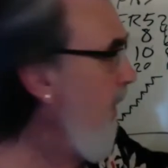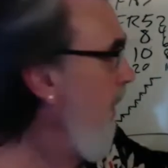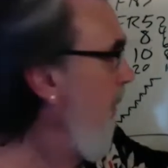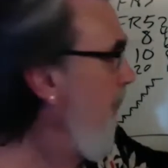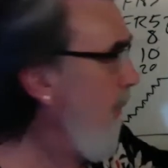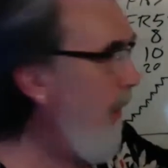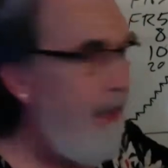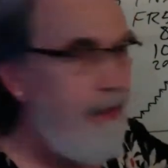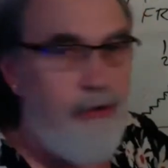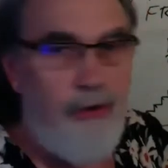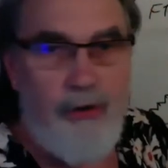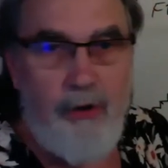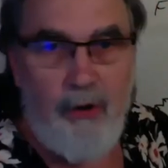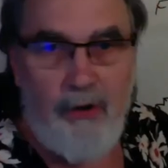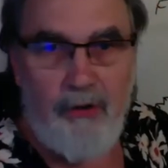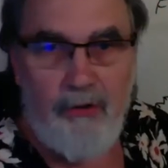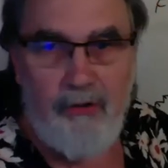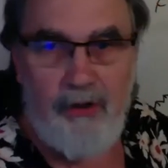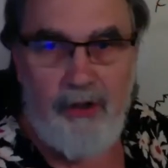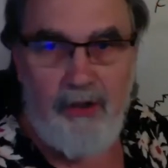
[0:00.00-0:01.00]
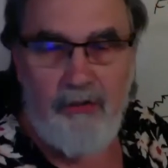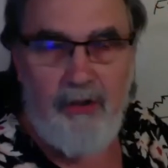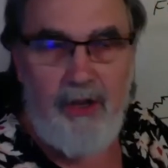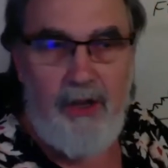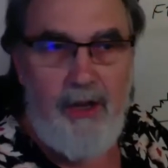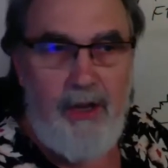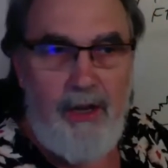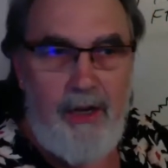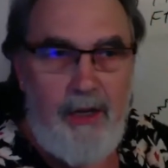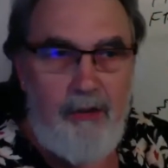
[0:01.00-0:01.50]
Matching law says
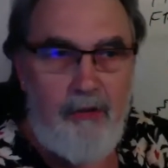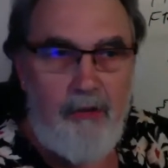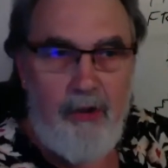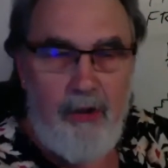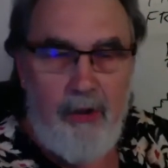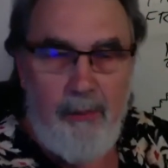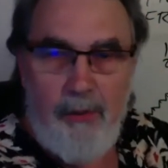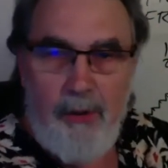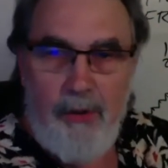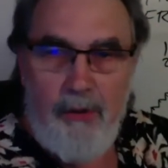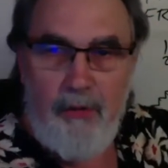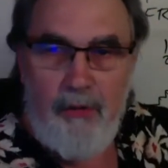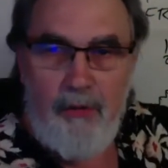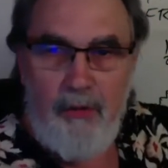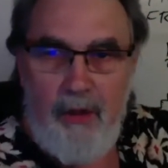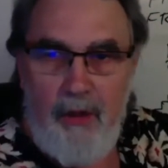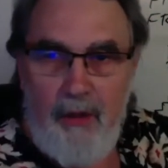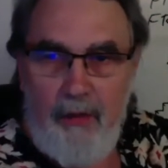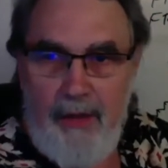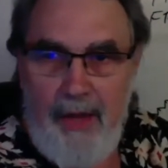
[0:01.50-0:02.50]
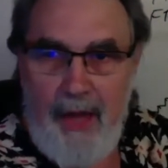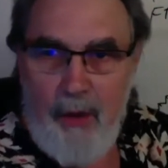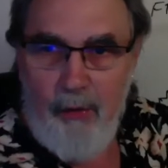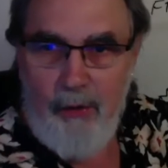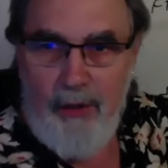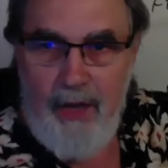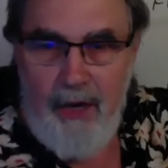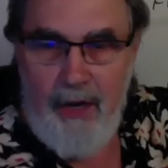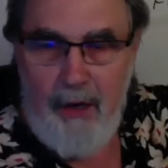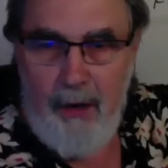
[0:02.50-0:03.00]
he's going to put the
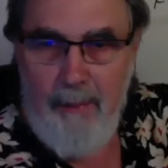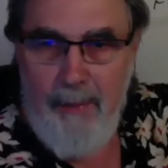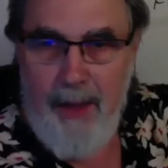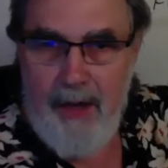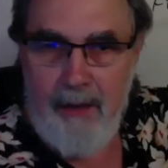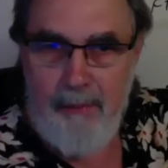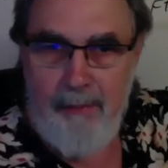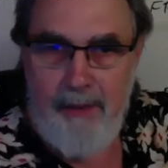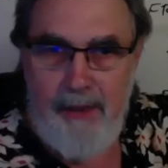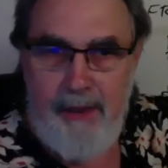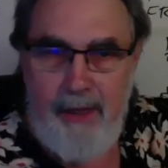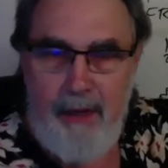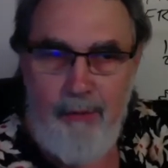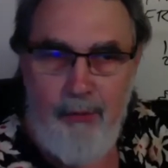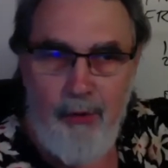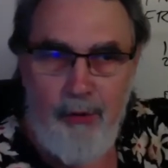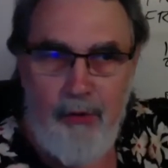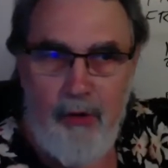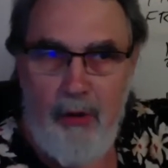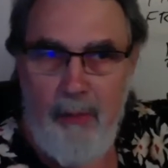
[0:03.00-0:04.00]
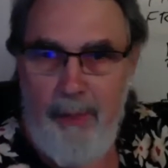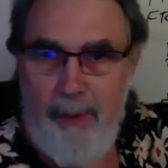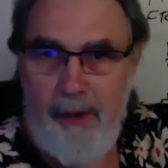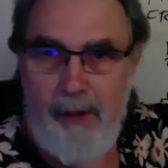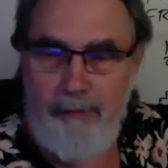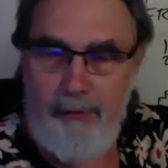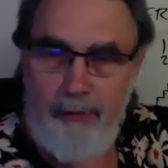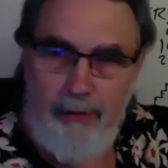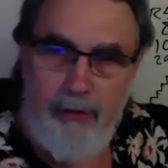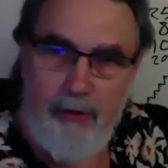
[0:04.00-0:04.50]
allocated amount of behavior to the
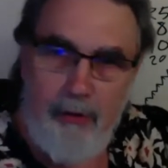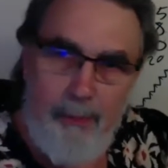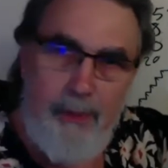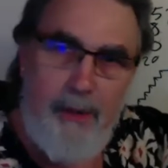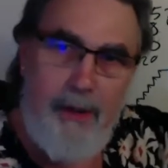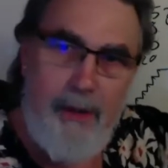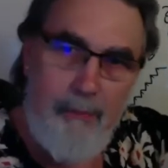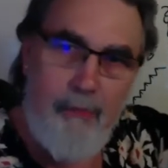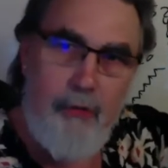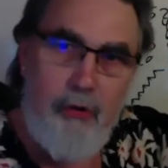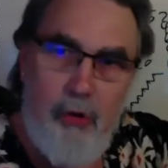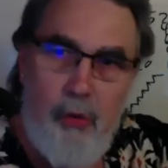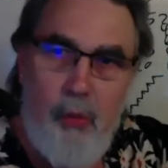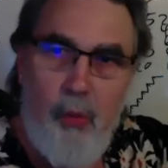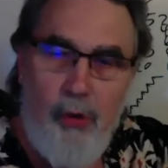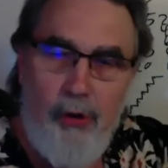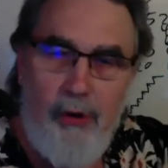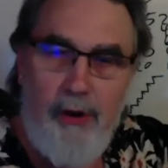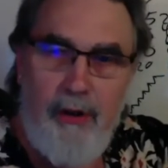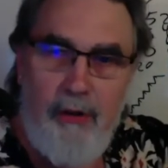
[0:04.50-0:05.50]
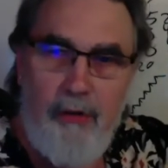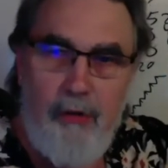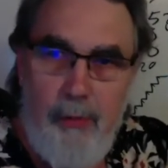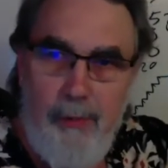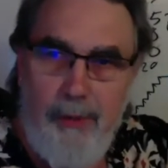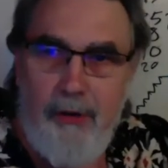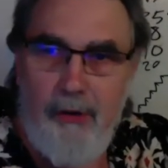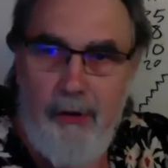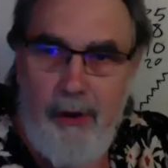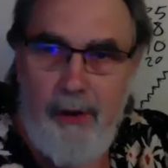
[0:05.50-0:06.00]
payoff. If this becomes too
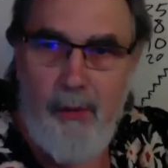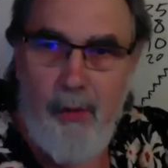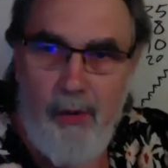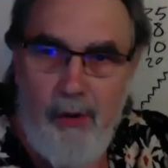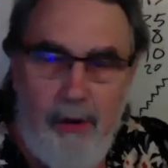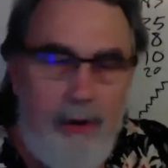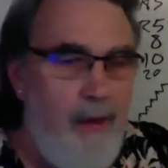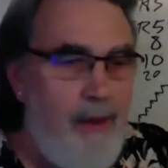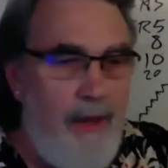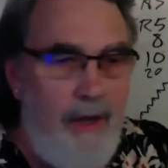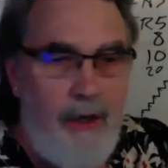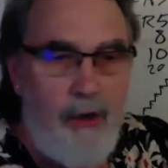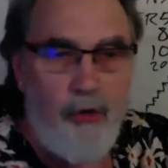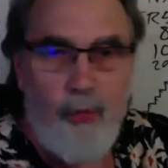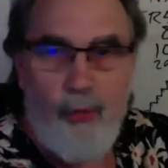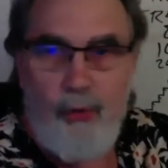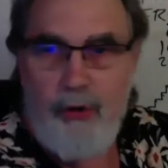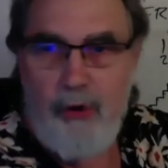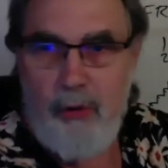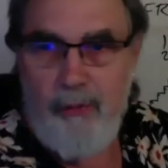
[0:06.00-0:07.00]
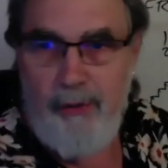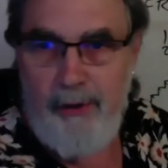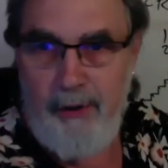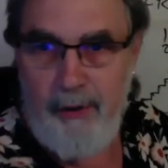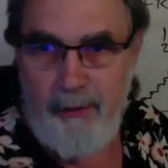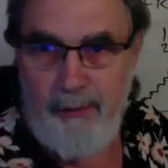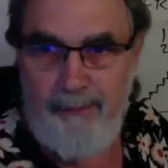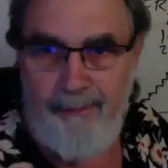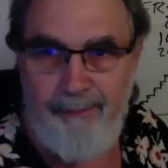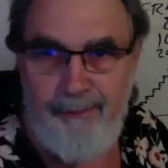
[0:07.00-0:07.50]
much like work, he'll switch over
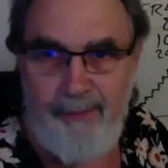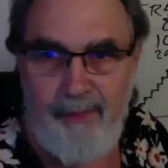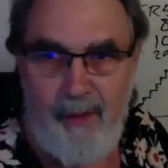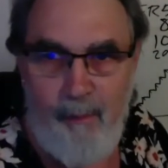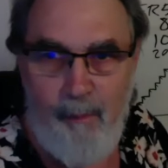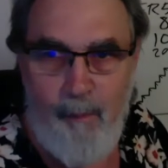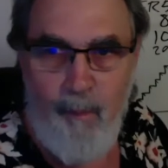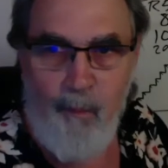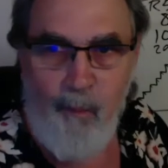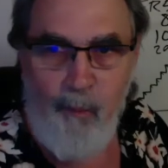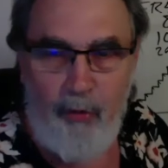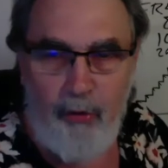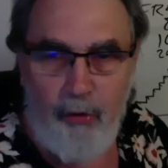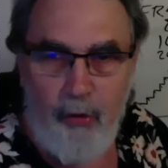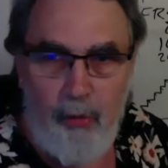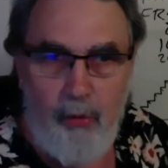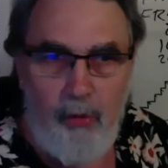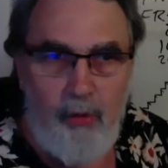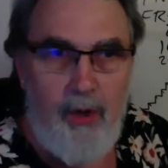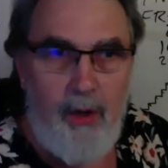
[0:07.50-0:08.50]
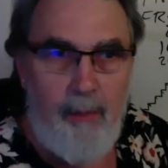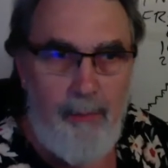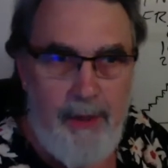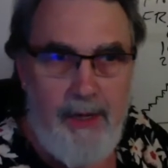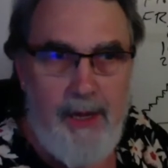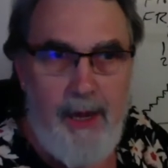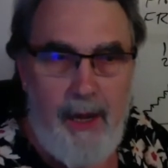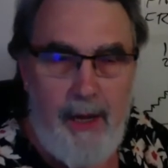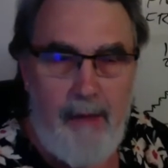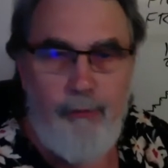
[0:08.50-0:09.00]
here. So
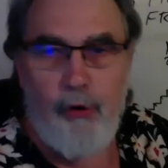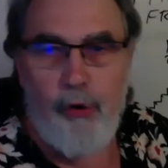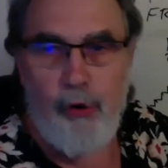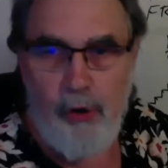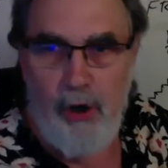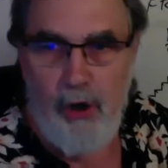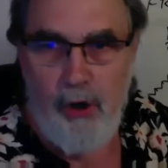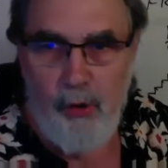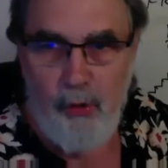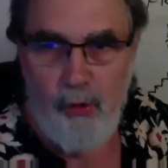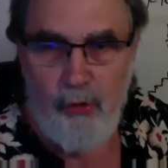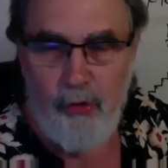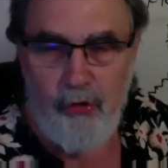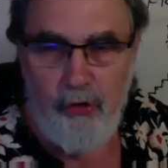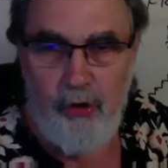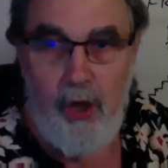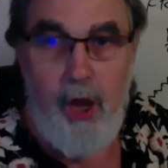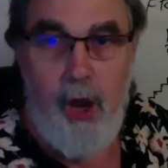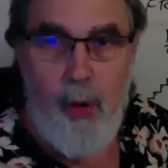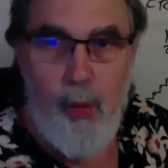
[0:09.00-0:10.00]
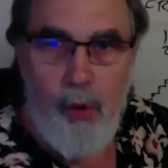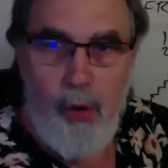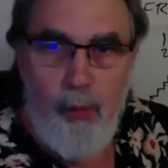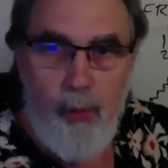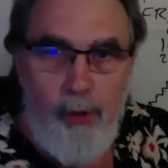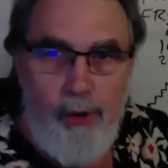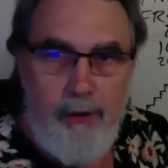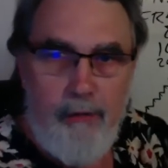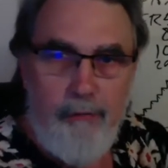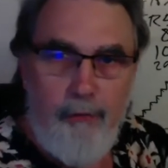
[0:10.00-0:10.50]
behavior goes where
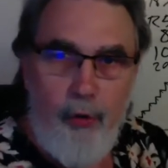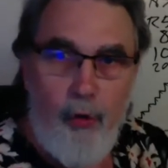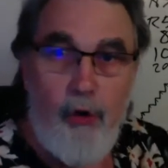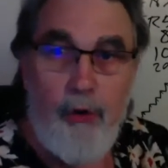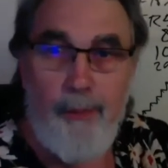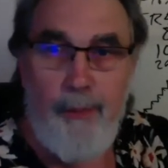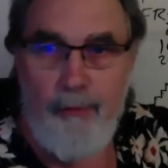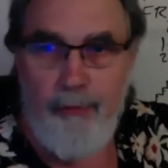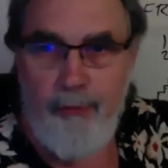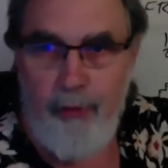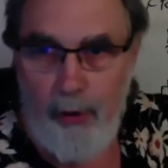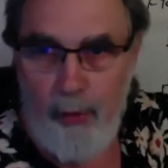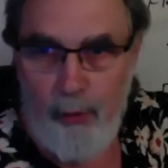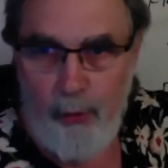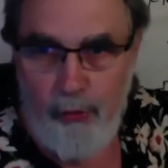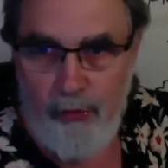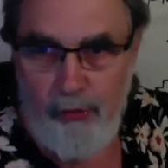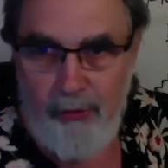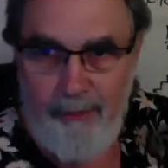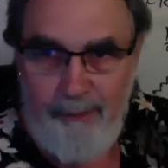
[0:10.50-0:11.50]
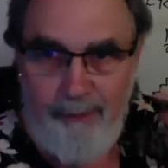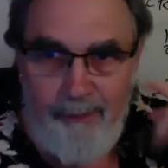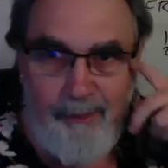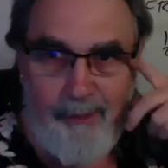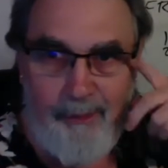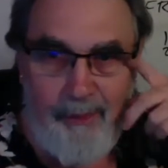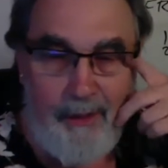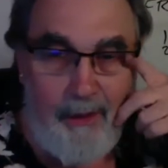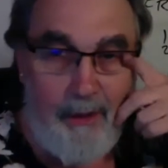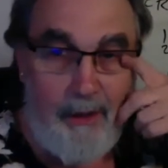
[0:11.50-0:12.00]
reinforcement flows.
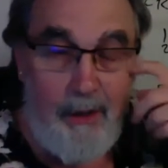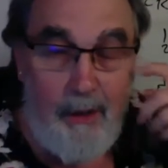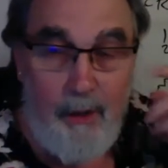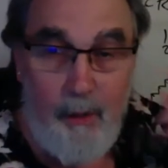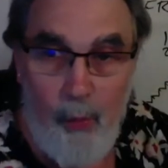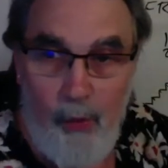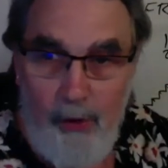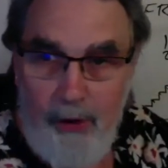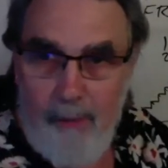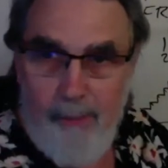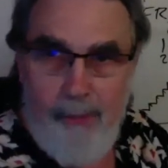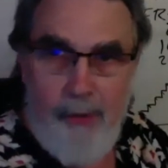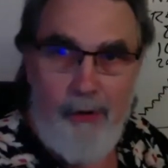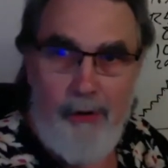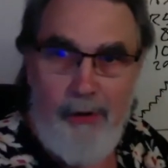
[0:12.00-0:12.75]
We're going to put our